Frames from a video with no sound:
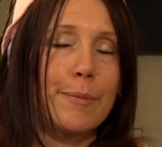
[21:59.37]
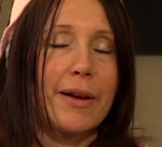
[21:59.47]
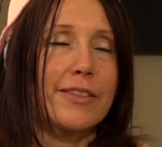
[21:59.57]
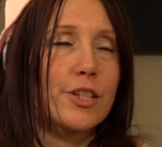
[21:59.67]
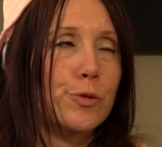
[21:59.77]

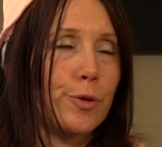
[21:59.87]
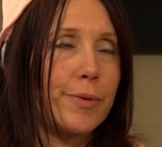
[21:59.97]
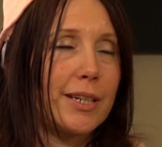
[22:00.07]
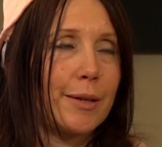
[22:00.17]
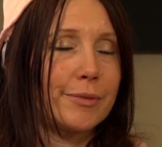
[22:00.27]
met this
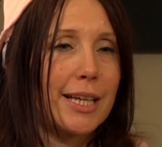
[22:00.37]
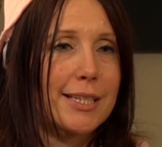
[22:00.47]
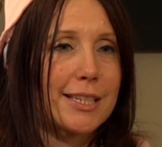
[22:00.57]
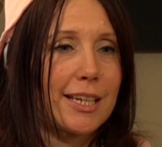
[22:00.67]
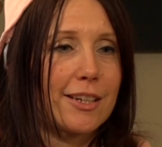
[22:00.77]
woman named
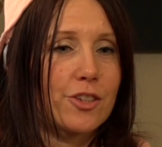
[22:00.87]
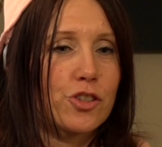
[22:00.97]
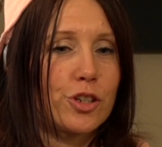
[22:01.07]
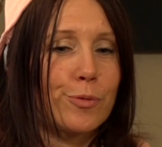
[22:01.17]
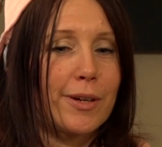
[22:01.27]
Leslie.
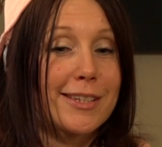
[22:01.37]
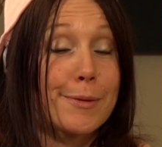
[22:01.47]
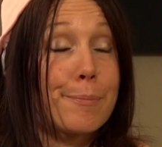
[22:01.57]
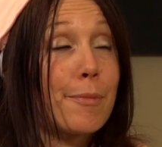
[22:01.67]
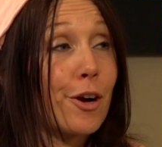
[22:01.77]
She runs
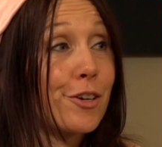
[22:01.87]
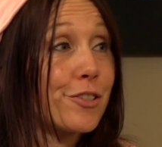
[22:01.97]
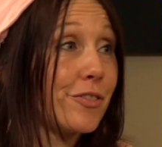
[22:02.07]
Mars